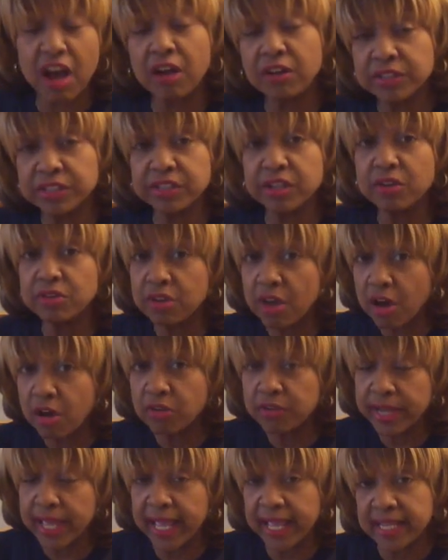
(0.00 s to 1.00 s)
also
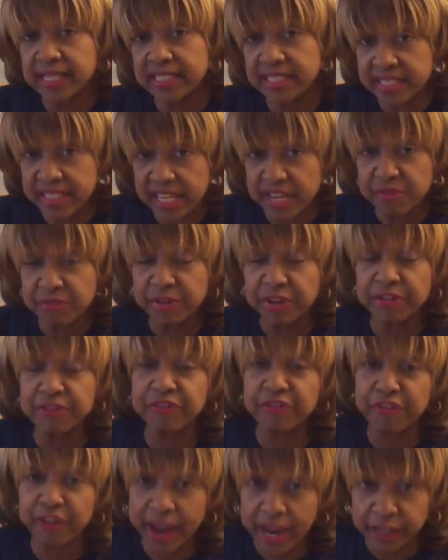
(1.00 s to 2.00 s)
known as the
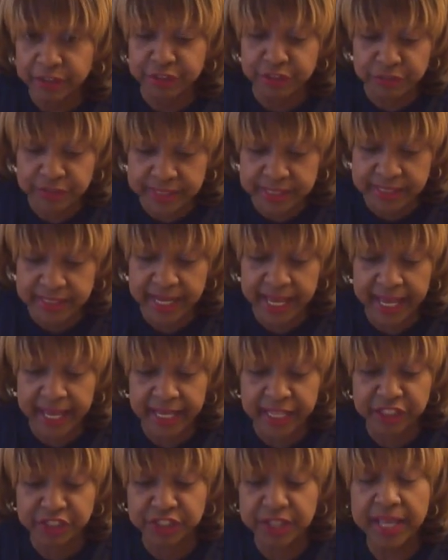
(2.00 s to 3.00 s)
refractory
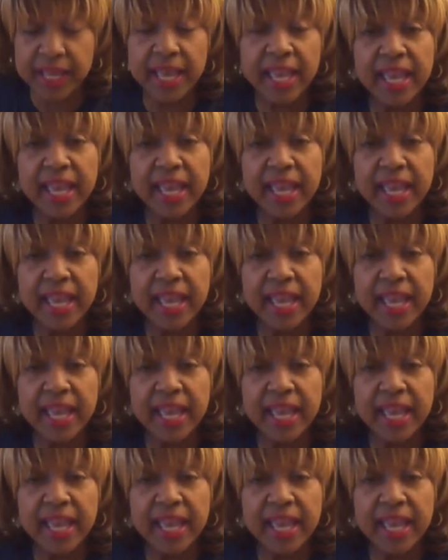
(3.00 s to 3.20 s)
stage.